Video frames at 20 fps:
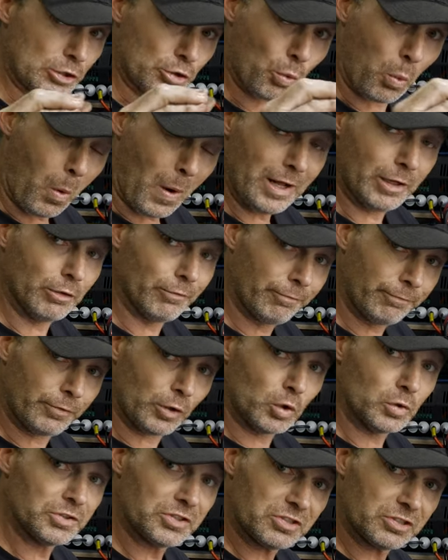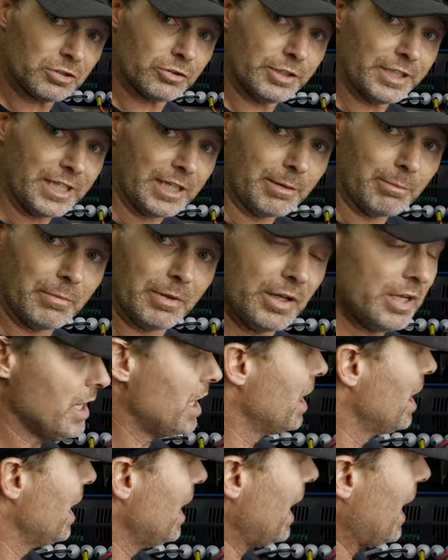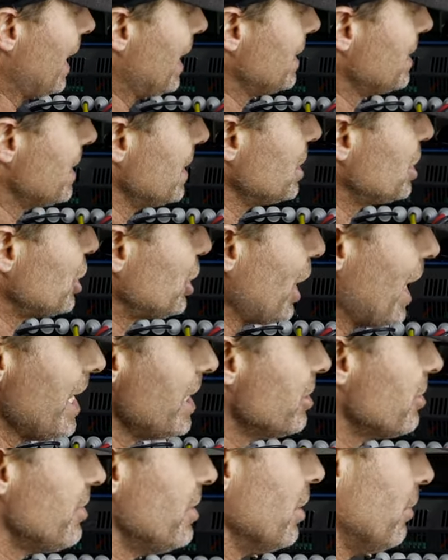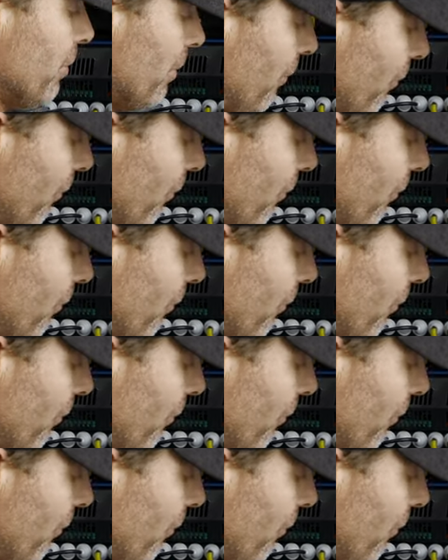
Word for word: twelve volt stream, and it changes it to